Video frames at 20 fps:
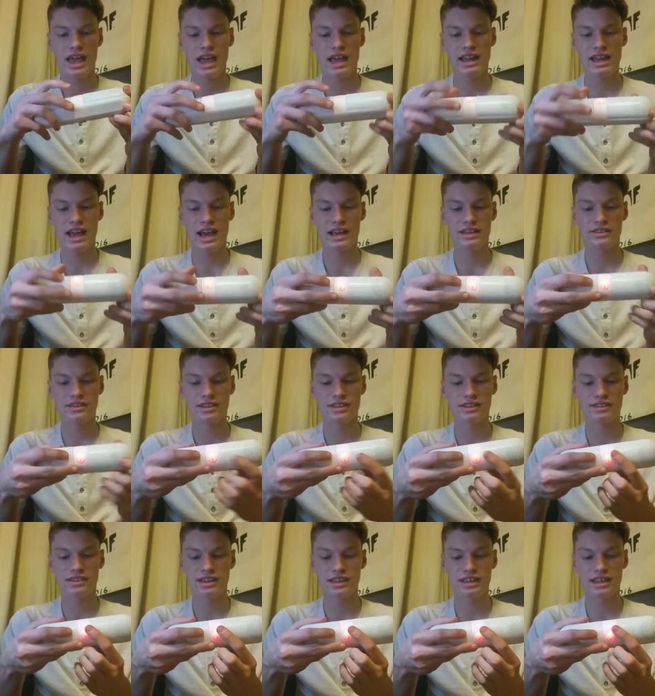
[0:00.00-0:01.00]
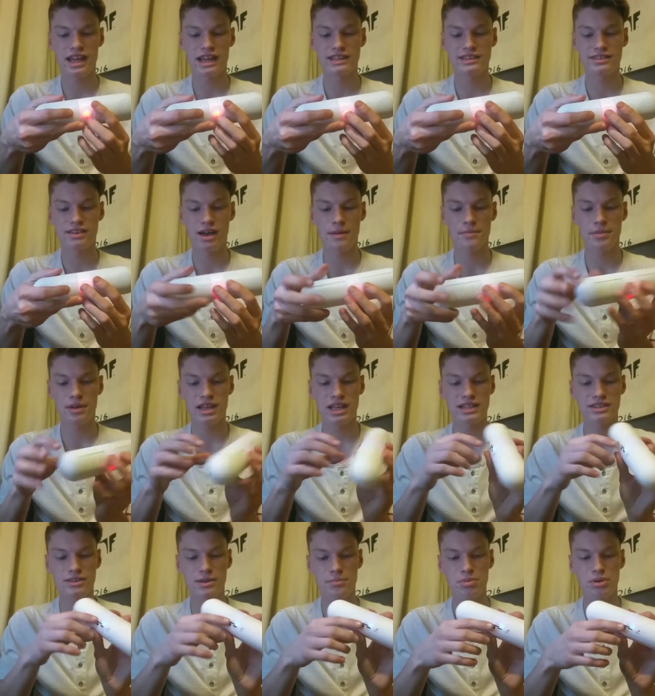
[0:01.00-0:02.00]
And yeah, as you can see, it lights up
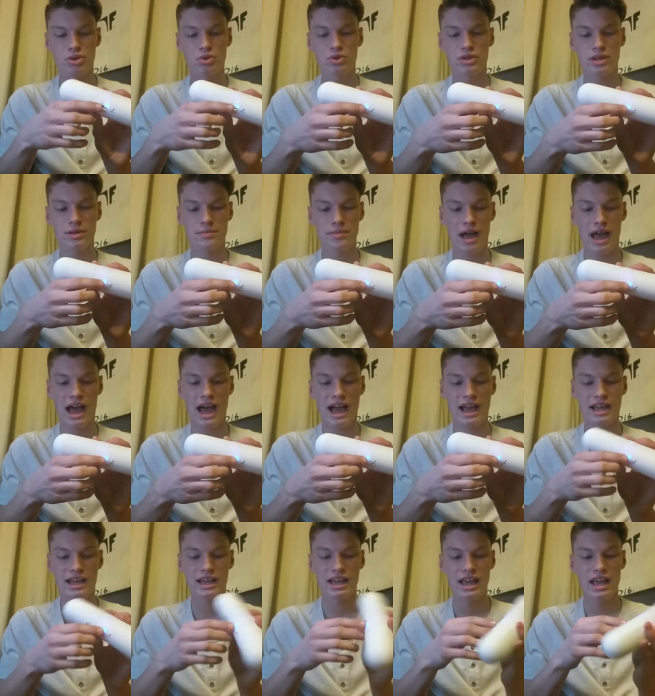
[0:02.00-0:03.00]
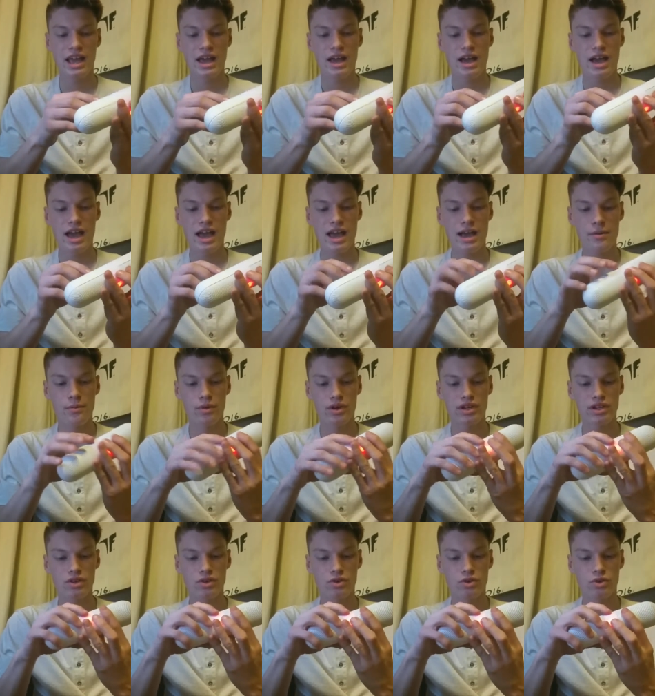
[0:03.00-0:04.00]
blue in the back. And
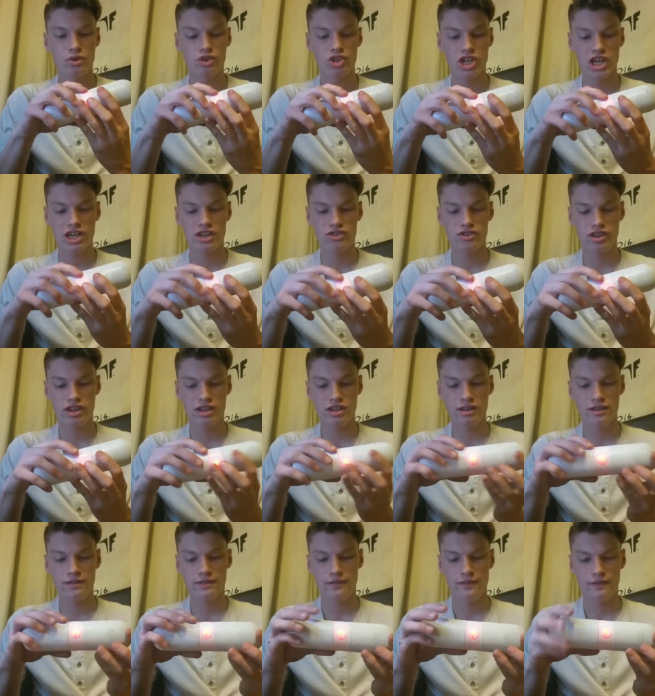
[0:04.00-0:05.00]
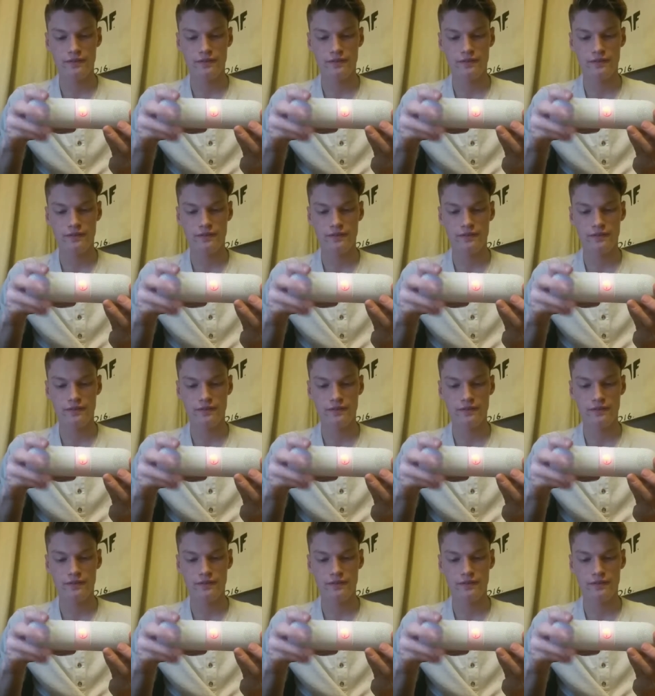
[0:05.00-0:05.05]
when you change it,